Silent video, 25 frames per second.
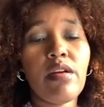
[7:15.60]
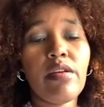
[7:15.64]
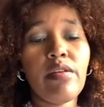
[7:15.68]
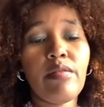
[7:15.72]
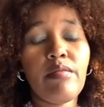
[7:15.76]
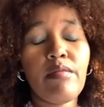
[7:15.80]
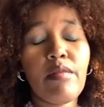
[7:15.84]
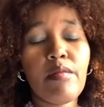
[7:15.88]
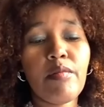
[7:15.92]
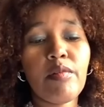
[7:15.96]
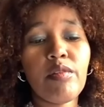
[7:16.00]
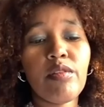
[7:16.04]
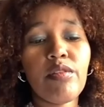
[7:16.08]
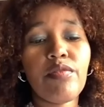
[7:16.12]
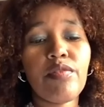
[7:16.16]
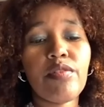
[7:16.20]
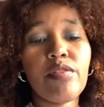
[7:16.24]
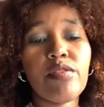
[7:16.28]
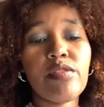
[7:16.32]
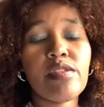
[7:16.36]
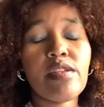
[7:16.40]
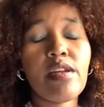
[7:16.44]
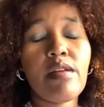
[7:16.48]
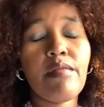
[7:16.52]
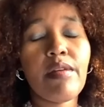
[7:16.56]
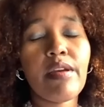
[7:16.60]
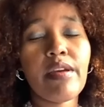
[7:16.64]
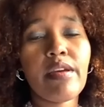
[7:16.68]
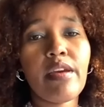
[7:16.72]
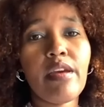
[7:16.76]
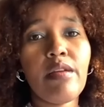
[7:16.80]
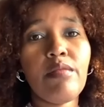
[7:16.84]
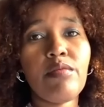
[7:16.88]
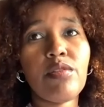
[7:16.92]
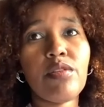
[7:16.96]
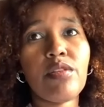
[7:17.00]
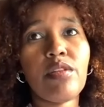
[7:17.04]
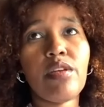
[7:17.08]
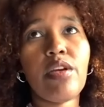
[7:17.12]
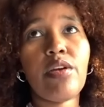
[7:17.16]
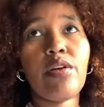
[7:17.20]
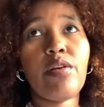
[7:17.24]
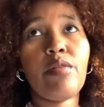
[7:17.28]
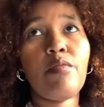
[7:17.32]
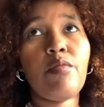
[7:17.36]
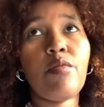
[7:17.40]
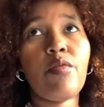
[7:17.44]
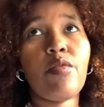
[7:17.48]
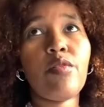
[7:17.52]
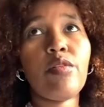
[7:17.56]
remember the first time I came to the
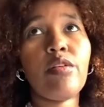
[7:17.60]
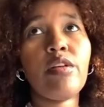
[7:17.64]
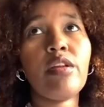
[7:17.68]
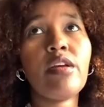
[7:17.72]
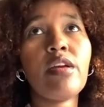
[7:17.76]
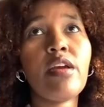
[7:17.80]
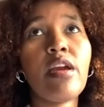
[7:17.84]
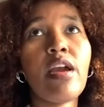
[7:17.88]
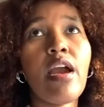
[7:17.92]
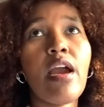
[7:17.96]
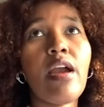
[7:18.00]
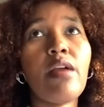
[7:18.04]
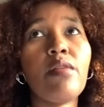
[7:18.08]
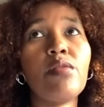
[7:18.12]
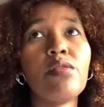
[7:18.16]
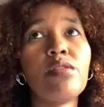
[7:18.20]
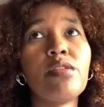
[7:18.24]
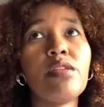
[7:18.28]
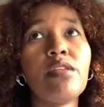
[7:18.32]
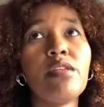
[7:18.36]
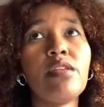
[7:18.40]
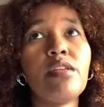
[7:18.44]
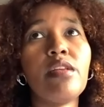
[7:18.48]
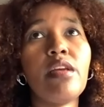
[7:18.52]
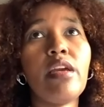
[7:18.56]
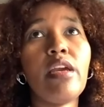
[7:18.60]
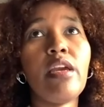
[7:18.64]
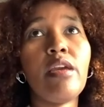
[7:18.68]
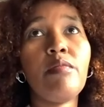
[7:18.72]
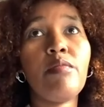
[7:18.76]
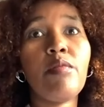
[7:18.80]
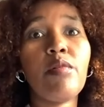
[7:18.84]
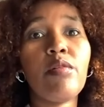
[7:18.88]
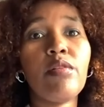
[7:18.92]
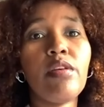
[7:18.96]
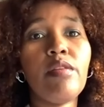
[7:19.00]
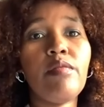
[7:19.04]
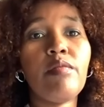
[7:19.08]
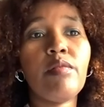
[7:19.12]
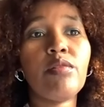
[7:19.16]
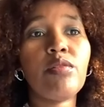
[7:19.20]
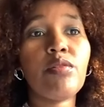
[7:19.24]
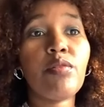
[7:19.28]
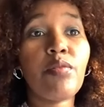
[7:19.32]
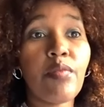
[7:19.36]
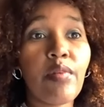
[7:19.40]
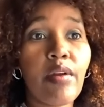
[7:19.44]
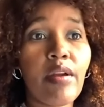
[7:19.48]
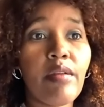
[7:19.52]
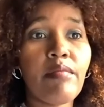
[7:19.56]
airport, I wasn't able even to
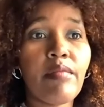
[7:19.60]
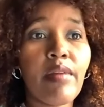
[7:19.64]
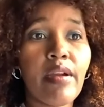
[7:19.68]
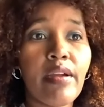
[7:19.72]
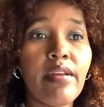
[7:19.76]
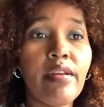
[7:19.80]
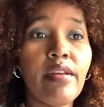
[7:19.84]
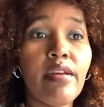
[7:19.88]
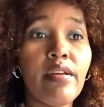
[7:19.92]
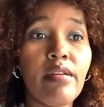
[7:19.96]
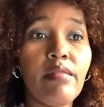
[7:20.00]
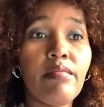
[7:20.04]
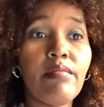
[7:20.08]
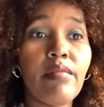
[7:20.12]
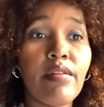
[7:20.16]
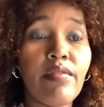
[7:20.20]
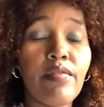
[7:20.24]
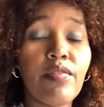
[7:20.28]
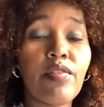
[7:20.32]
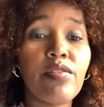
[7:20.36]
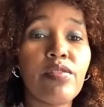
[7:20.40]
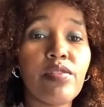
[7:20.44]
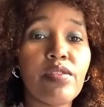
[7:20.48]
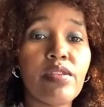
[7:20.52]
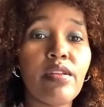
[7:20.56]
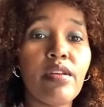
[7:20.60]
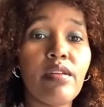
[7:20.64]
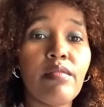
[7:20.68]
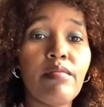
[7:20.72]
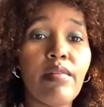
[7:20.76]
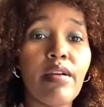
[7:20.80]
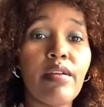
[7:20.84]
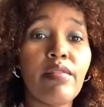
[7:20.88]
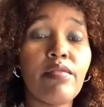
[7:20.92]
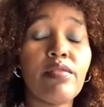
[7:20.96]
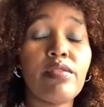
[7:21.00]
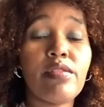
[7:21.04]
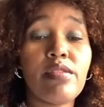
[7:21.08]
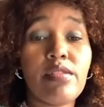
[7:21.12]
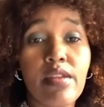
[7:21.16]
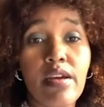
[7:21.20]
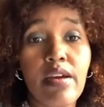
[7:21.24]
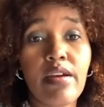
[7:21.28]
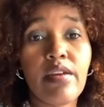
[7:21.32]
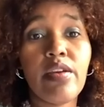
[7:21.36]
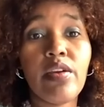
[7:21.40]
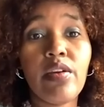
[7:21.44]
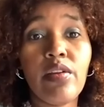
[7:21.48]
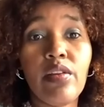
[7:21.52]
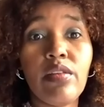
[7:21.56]
write my name, my first name. I was
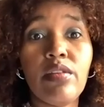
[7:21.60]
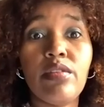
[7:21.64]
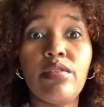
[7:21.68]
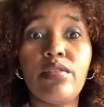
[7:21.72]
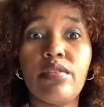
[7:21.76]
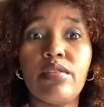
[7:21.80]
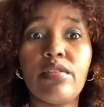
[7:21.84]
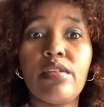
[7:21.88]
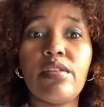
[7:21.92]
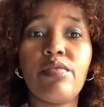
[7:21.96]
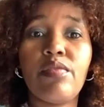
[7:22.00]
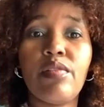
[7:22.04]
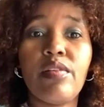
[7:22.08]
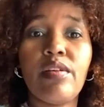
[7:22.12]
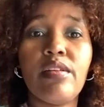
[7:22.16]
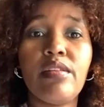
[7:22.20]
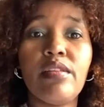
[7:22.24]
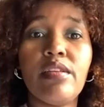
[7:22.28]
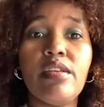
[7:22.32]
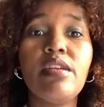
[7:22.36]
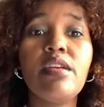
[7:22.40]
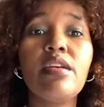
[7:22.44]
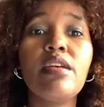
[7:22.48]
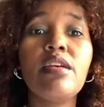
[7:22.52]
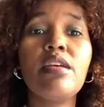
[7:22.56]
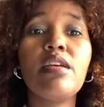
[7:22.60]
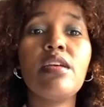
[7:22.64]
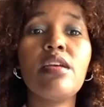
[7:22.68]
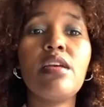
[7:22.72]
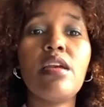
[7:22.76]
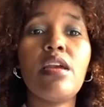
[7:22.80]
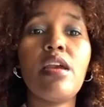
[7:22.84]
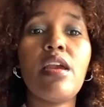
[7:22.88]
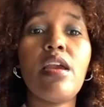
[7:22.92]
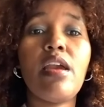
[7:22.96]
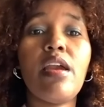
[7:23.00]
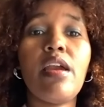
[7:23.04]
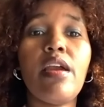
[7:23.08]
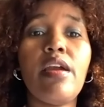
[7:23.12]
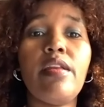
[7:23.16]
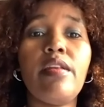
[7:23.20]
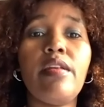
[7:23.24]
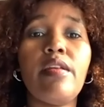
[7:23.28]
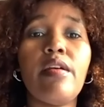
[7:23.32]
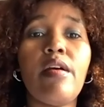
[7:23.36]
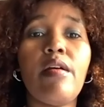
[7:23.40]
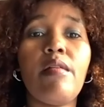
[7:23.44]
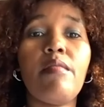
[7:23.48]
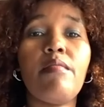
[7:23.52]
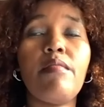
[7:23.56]
that illiterate, really. And
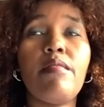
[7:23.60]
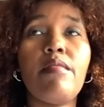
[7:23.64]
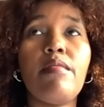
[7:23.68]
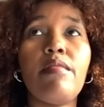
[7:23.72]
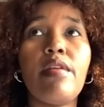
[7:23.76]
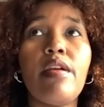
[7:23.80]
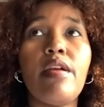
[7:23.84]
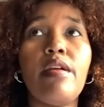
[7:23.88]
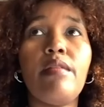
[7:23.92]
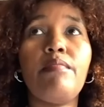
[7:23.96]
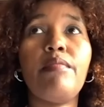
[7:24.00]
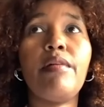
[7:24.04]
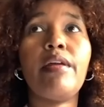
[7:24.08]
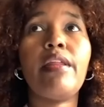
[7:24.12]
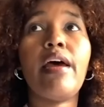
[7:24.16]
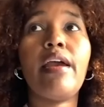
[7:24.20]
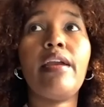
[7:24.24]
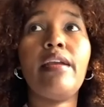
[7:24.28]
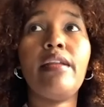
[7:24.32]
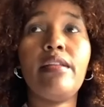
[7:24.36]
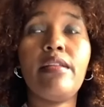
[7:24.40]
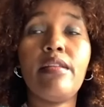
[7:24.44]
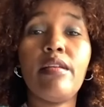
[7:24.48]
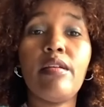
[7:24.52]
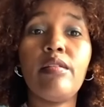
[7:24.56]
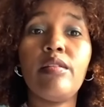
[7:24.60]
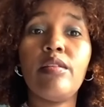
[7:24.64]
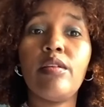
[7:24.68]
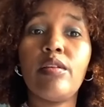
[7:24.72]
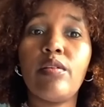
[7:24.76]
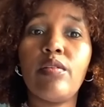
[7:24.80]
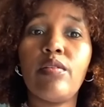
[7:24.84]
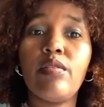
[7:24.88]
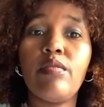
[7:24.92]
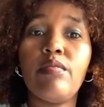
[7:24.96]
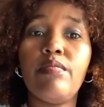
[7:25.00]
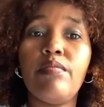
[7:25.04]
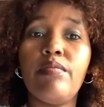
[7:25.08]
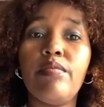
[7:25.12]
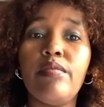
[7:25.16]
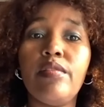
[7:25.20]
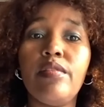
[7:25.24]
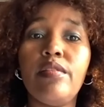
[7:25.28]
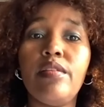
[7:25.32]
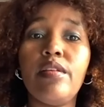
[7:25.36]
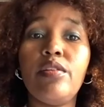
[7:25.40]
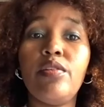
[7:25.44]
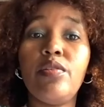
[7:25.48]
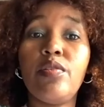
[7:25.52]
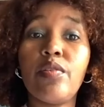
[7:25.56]
but
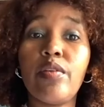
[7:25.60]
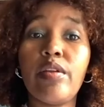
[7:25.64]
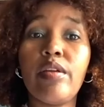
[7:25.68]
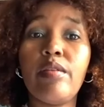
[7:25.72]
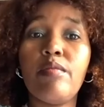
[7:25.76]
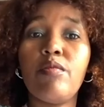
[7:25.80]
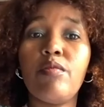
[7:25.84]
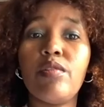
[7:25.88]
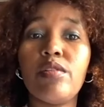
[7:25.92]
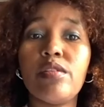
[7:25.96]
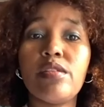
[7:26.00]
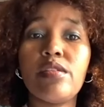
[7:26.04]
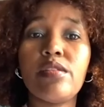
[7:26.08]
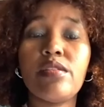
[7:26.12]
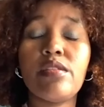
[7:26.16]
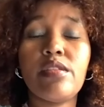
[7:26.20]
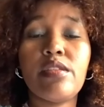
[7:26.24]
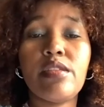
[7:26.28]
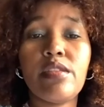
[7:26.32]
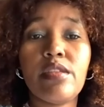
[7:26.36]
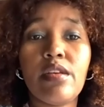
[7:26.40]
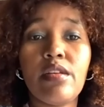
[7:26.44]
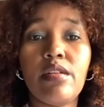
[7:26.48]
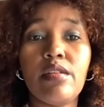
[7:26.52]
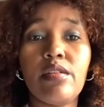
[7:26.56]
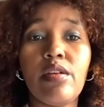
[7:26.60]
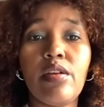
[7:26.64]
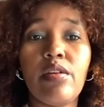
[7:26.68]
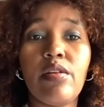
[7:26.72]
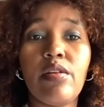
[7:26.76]
the dream was still,